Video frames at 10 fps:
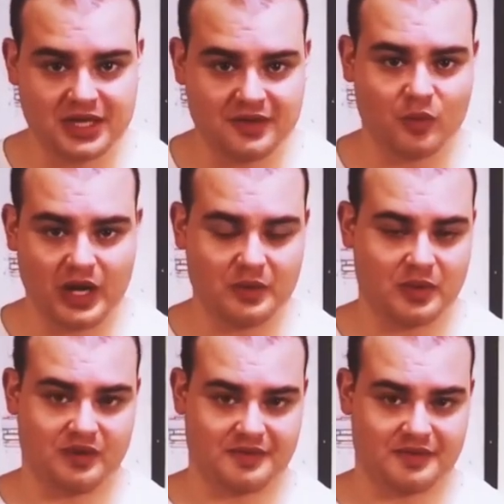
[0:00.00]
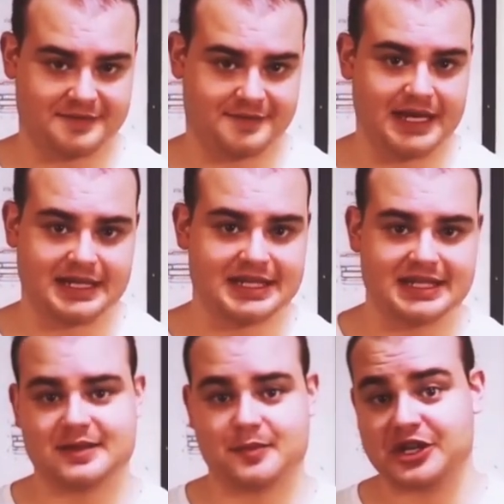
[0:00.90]
give away one of these fakes
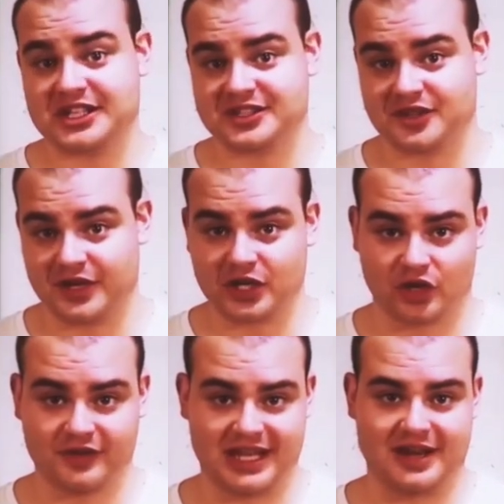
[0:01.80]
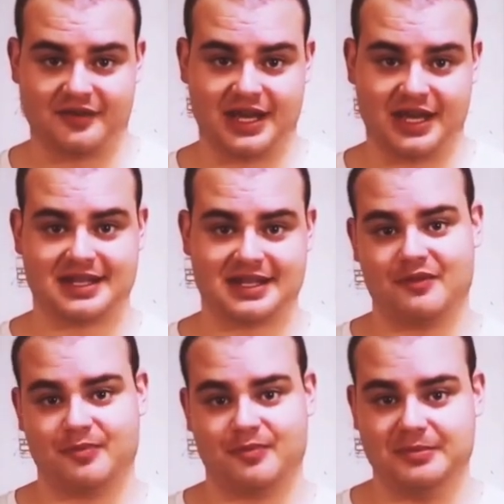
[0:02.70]
is the presence of uncovered areas that
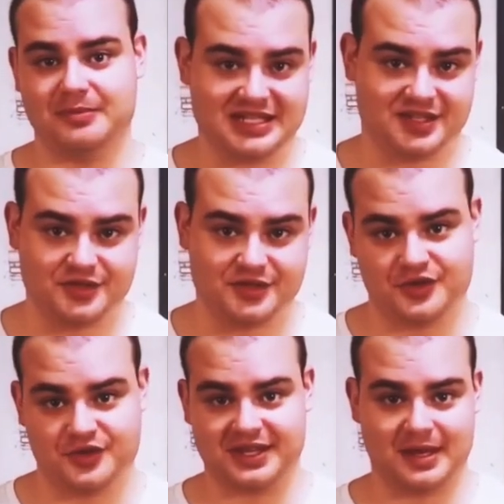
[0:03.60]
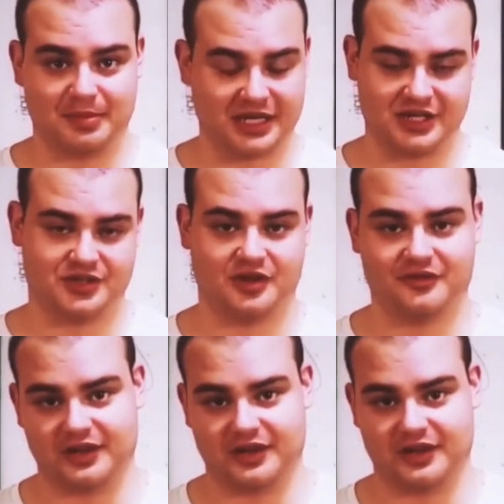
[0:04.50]
have been missed during the application of